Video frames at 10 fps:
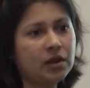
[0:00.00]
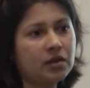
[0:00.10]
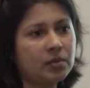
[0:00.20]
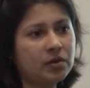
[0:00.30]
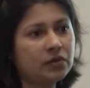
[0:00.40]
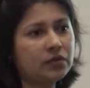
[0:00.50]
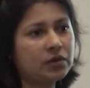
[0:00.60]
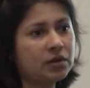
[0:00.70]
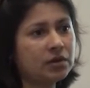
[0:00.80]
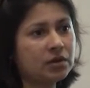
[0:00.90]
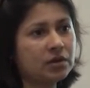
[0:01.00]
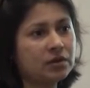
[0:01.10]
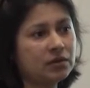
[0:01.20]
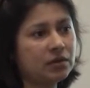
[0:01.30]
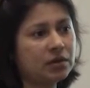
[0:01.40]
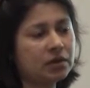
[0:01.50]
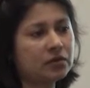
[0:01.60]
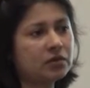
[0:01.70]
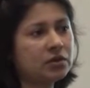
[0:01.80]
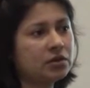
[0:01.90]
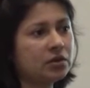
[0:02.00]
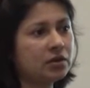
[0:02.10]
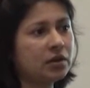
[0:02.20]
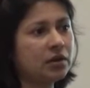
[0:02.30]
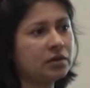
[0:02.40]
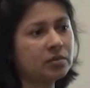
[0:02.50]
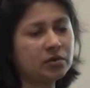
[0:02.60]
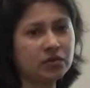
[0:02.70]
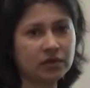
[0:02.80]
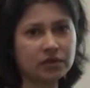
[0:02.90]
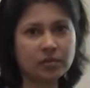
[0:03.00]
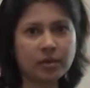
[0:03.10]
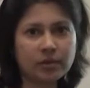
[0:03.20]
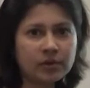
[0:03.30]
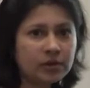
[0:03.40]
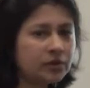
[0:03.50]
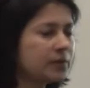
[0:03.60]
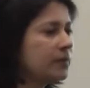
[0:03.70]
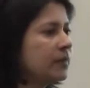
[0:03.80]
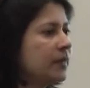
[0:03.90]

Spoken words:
specifically the Electrical Engineering and Computer Science Department.